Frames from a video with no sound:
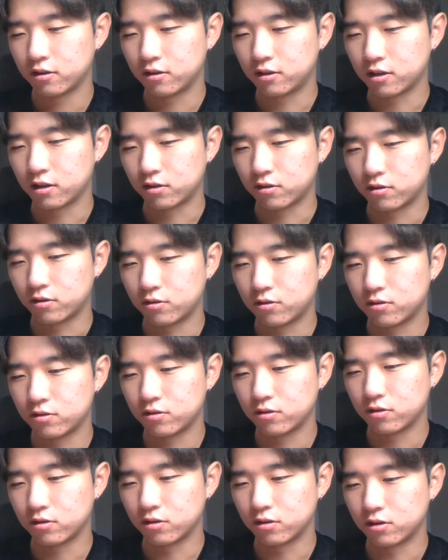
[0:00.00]
that
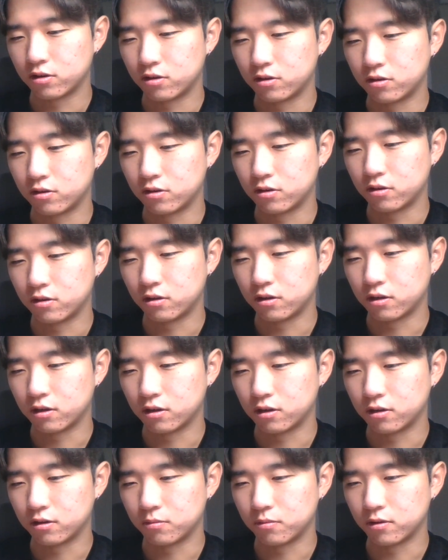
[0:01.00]
certain
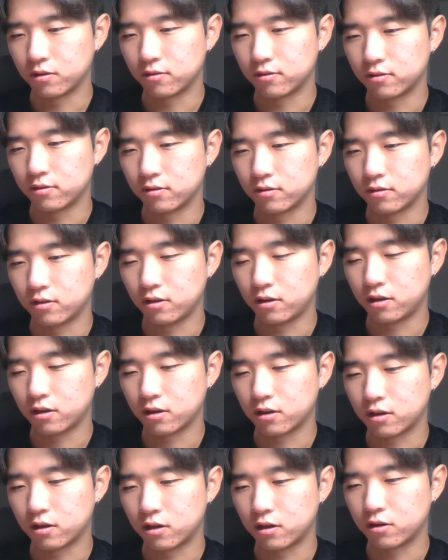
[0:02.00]
atom has a
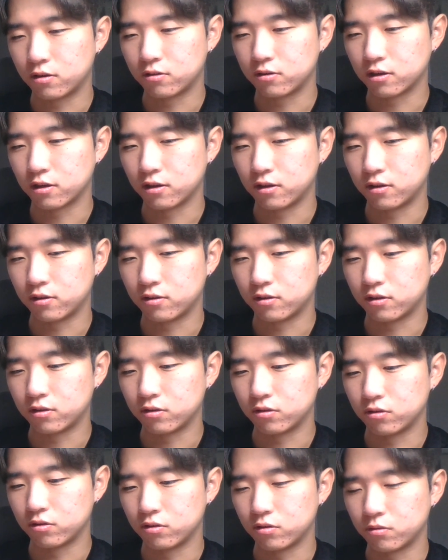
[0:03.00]
ionized
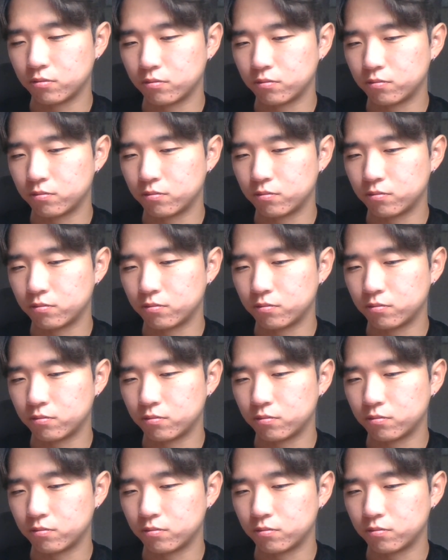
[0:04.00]
into